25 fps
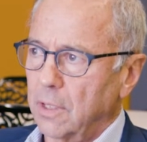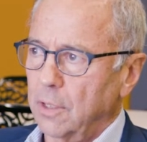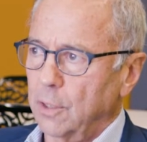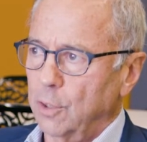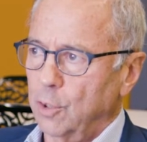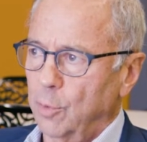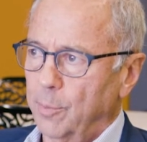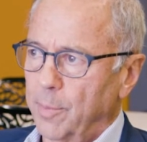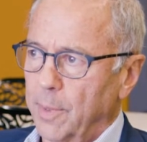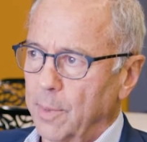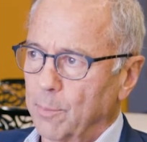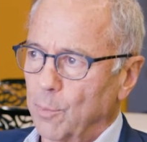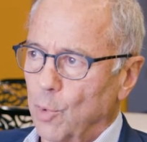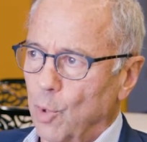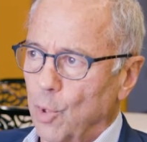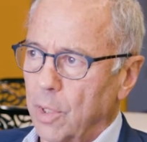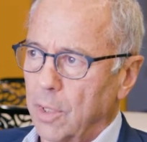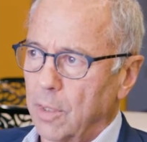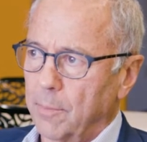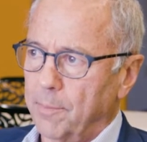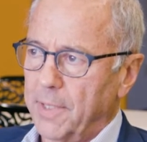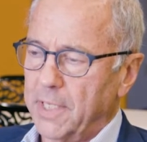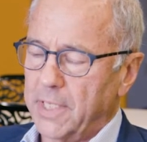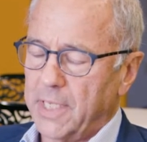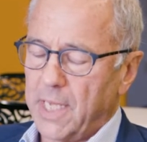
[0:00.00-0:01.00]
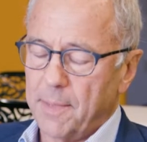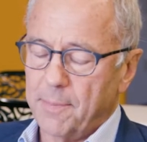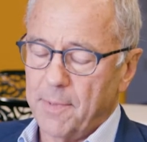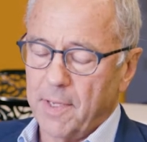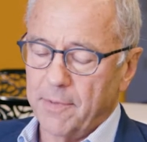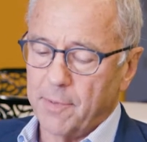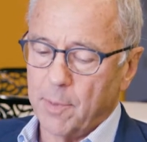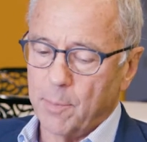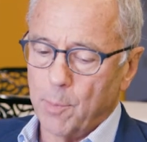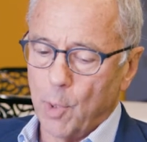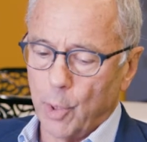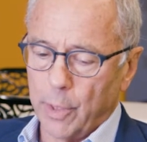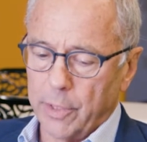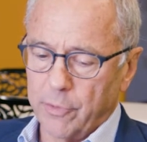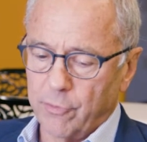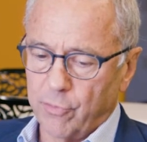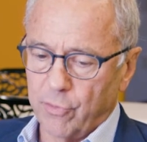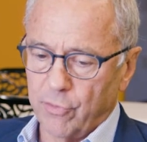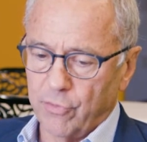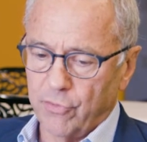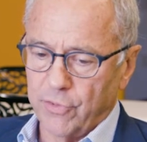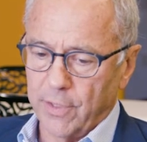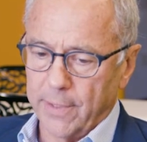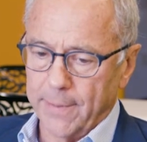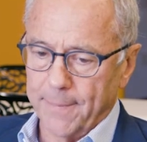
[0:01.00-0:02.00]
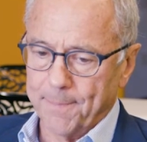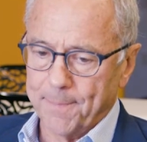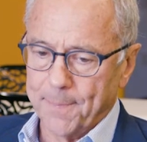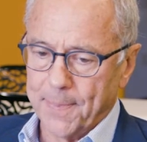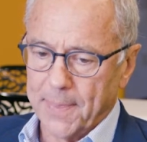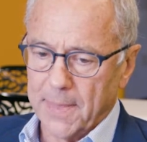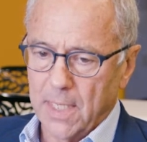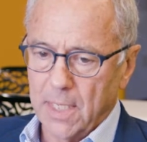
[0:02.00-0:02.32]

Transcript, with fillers: a little bit more, it became even more interesting.